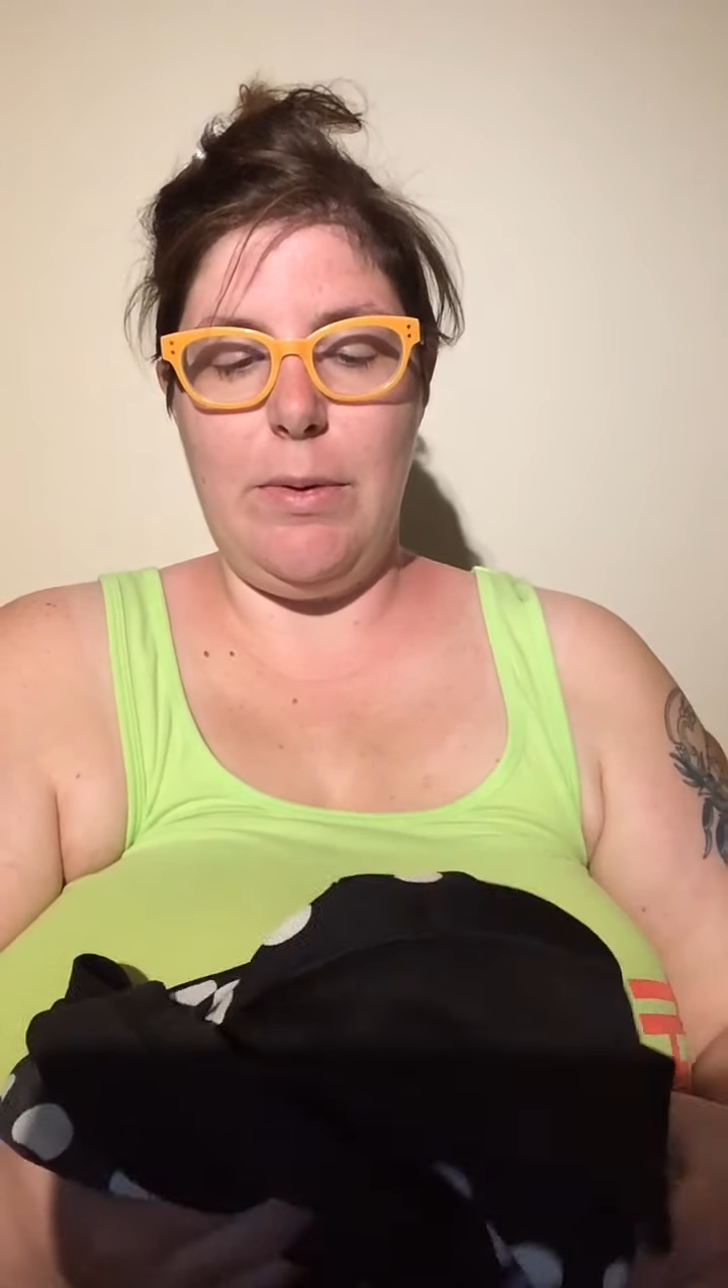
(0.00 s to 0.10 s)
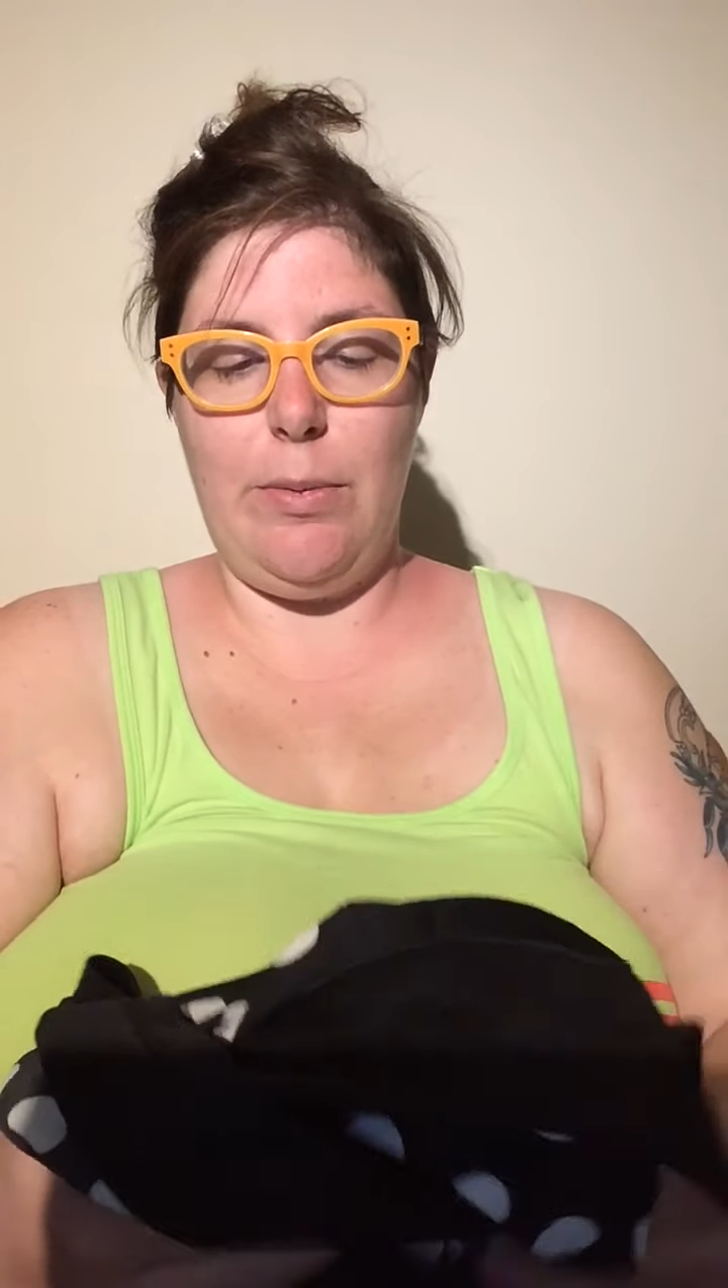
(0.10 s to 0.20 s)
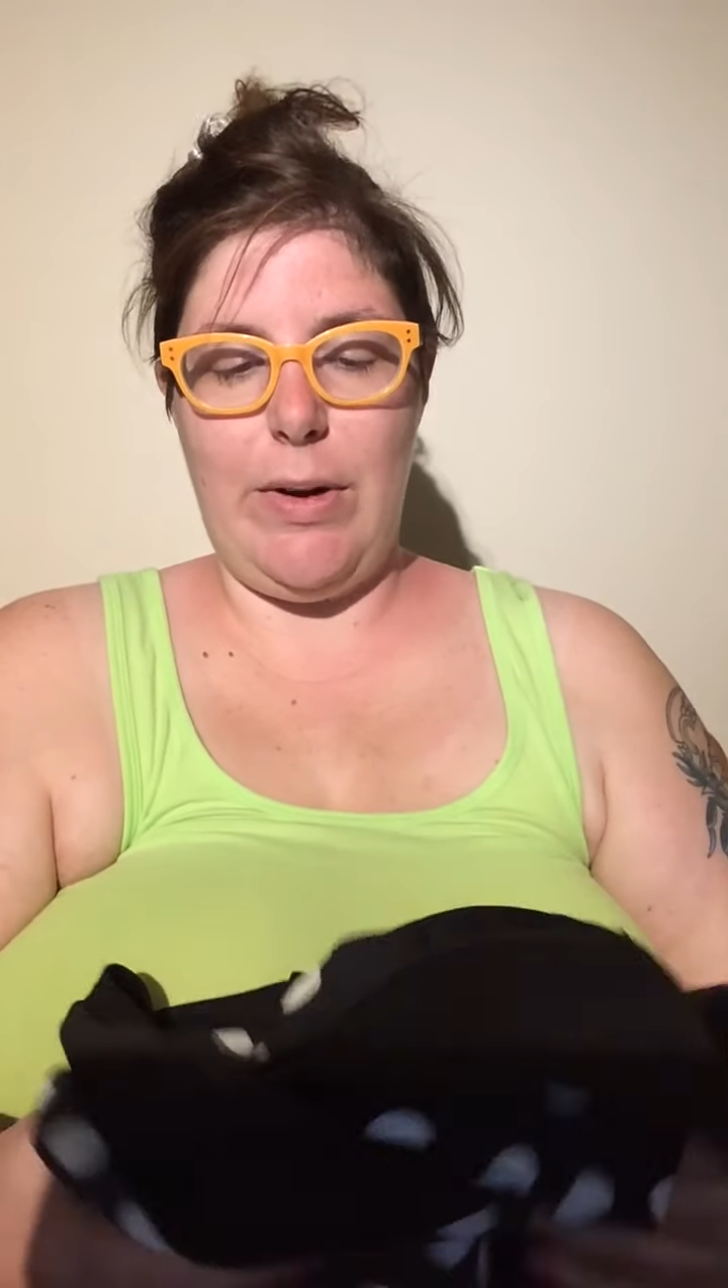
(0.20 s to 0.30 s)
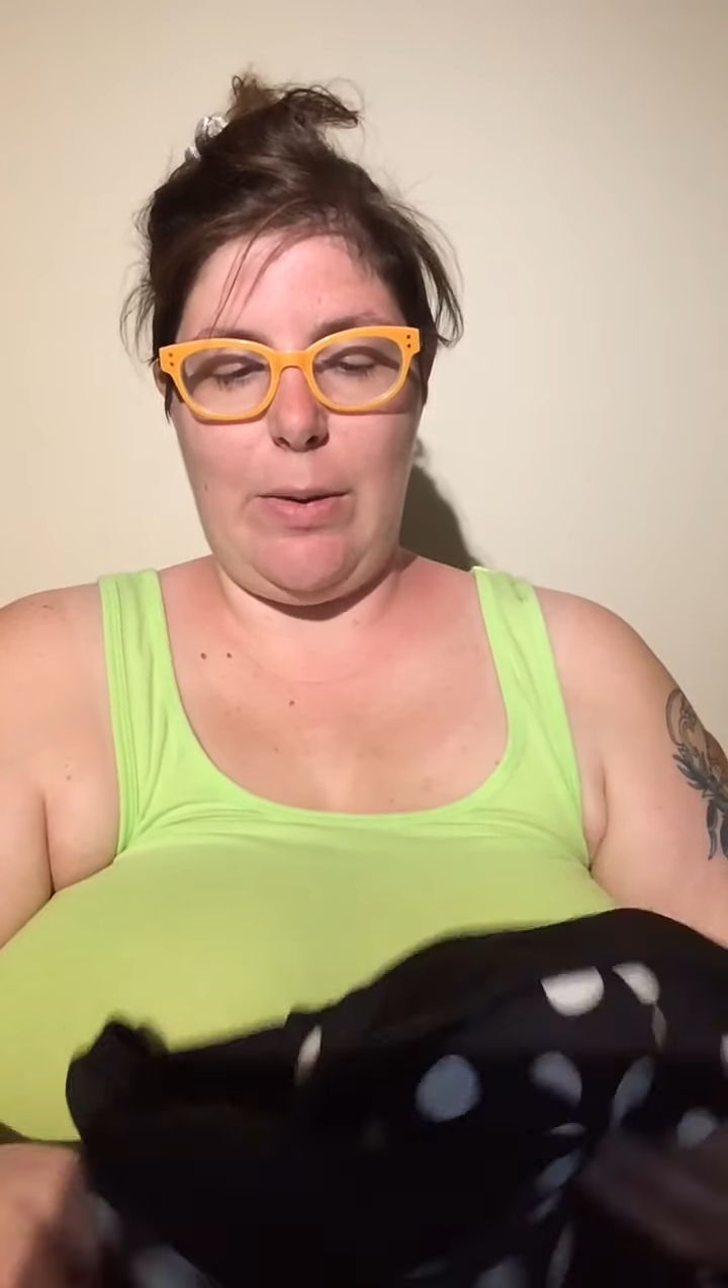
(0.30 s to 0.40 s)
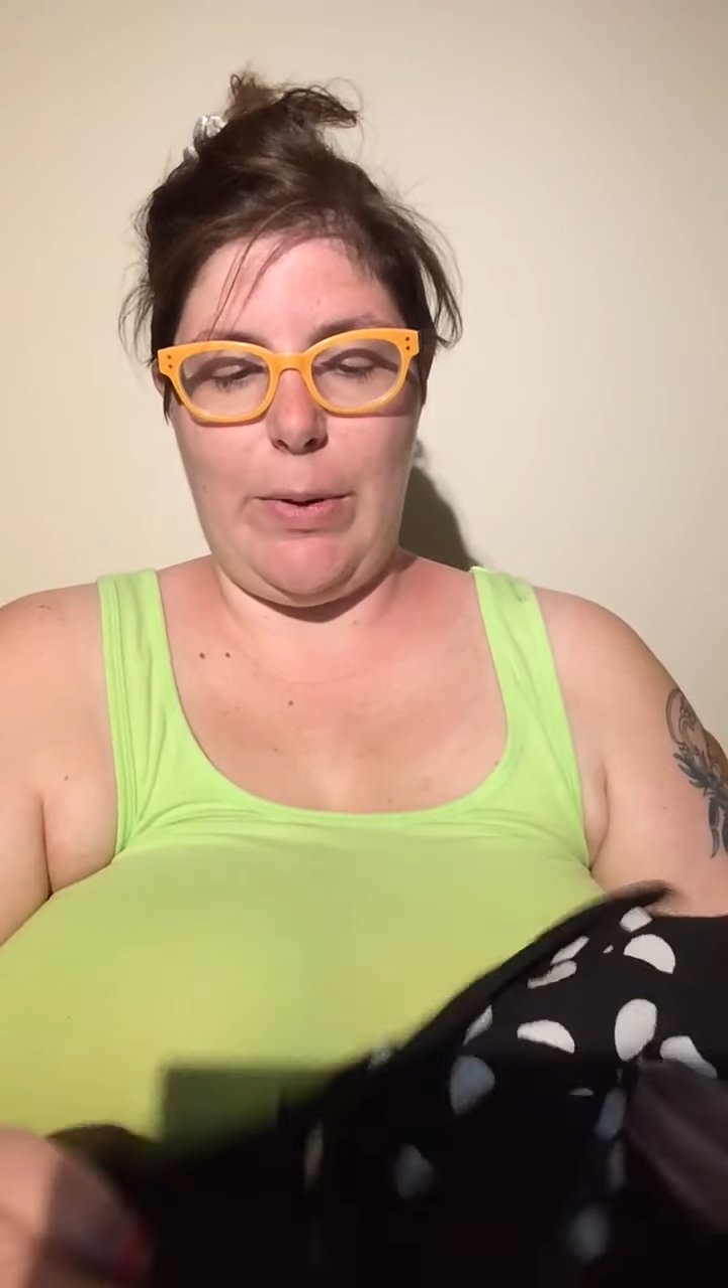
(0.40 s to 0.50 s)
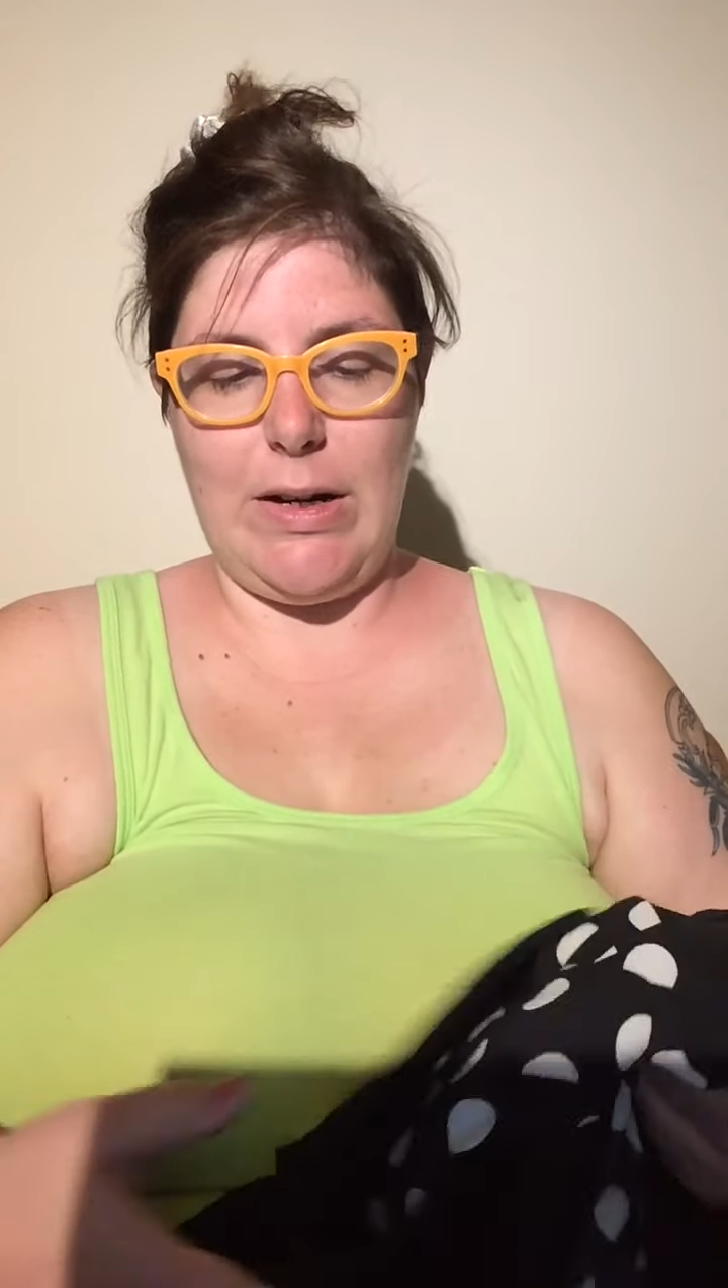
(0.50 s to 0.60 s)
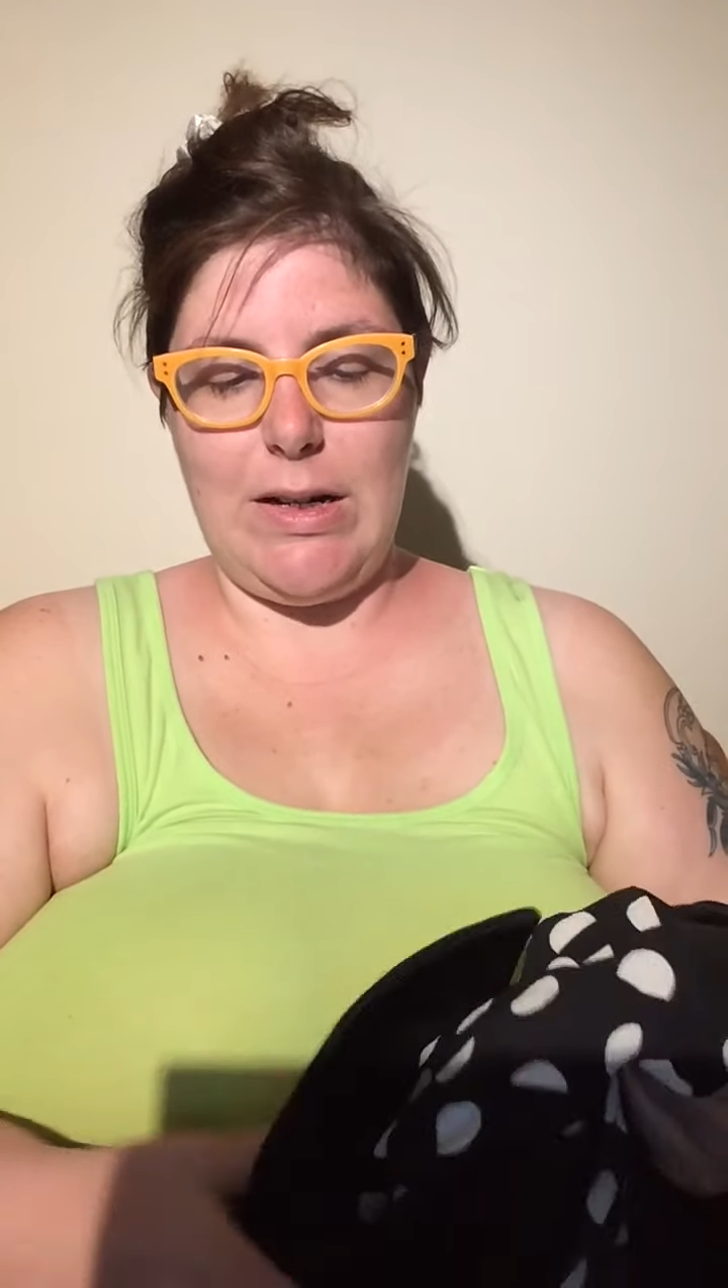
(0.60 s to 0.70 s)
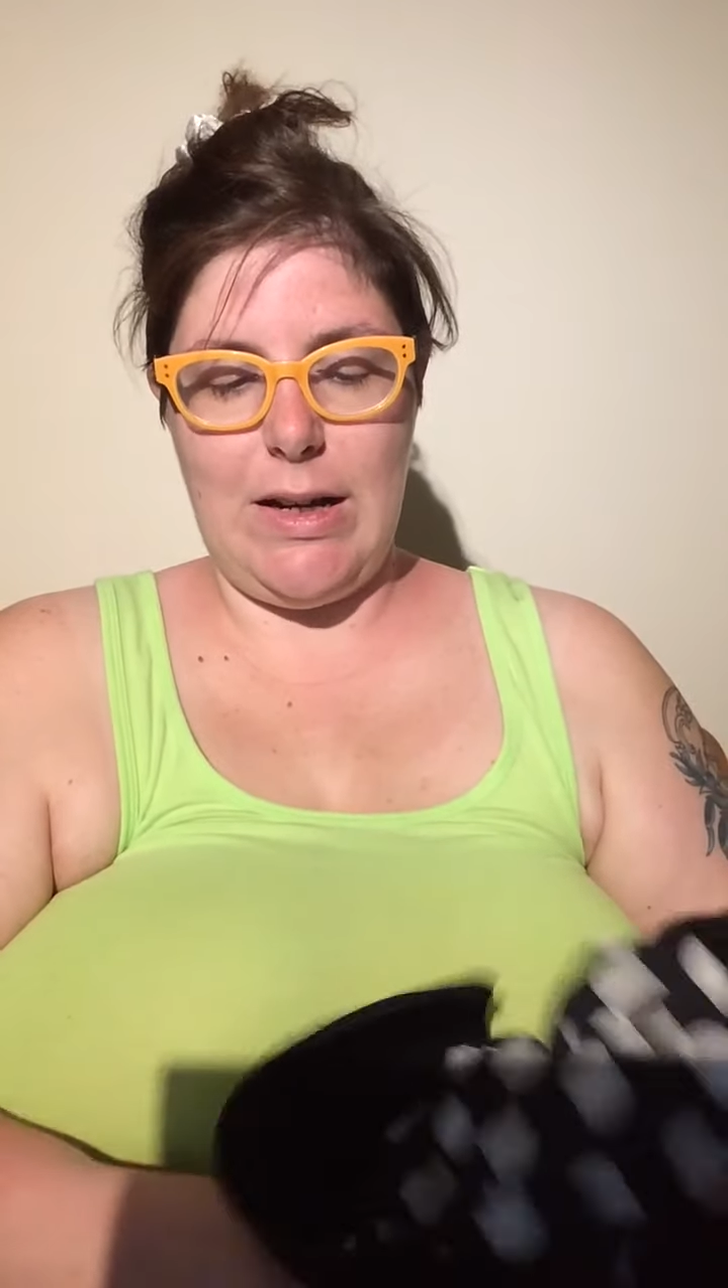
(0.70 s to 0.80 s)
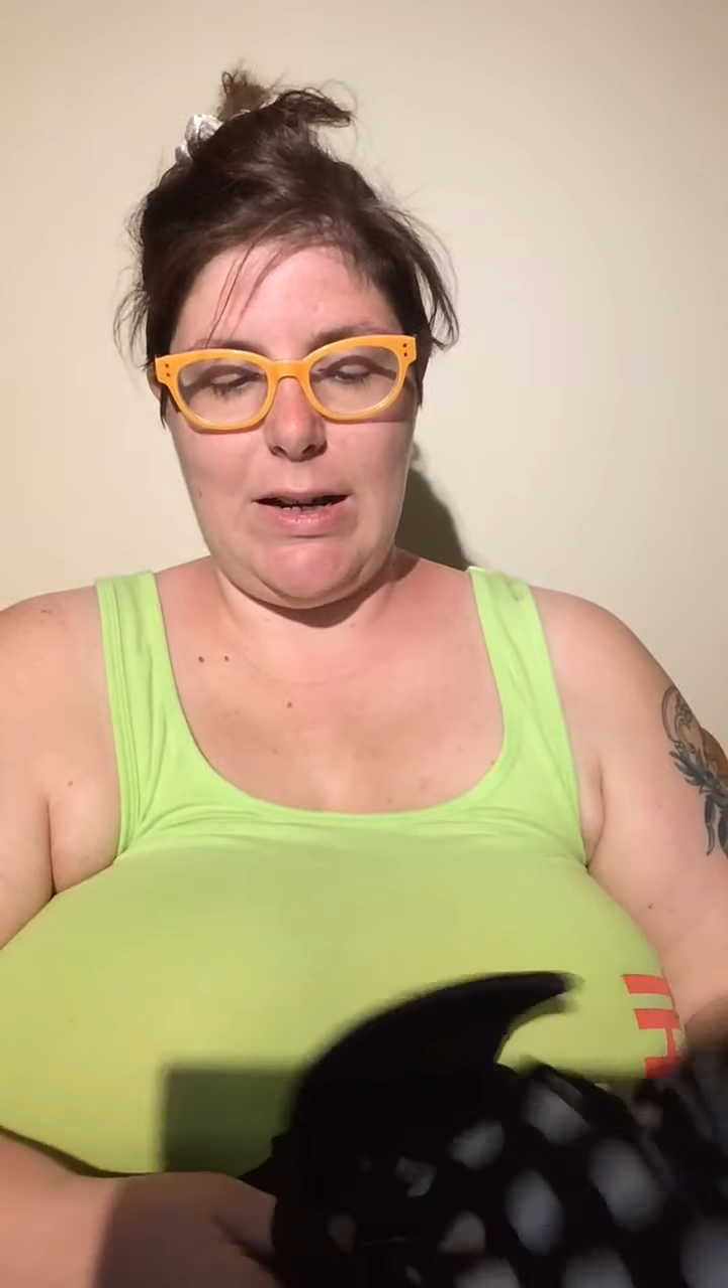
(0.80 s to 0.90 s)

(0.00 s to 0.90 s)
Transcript: but when I worked